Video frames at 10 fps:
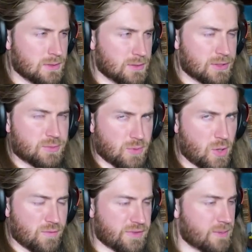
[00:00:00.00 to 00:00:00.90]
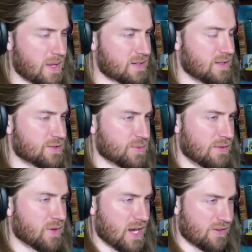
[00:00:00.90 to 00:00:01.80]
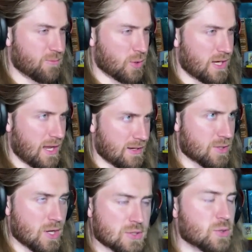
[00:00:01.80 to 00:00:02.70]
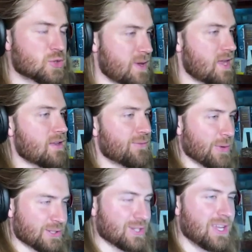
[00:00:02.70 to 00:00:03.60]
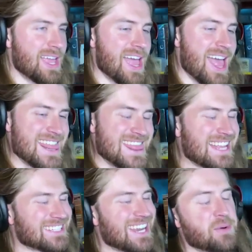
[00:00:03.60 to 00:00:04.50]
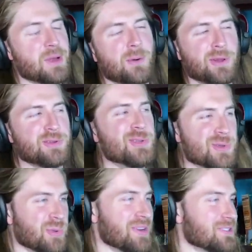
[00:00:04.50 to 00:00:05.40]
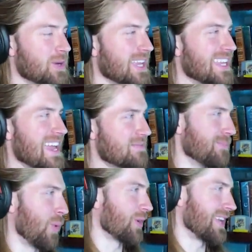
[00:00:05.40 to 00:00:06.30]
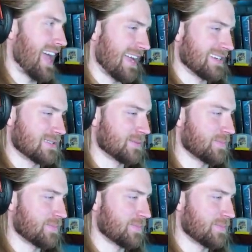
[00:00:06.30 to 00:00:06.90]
This will hopefully make sense whenever I have more kegs. So speaking of which, that's kind of what I want to do, is I want to get more kegs.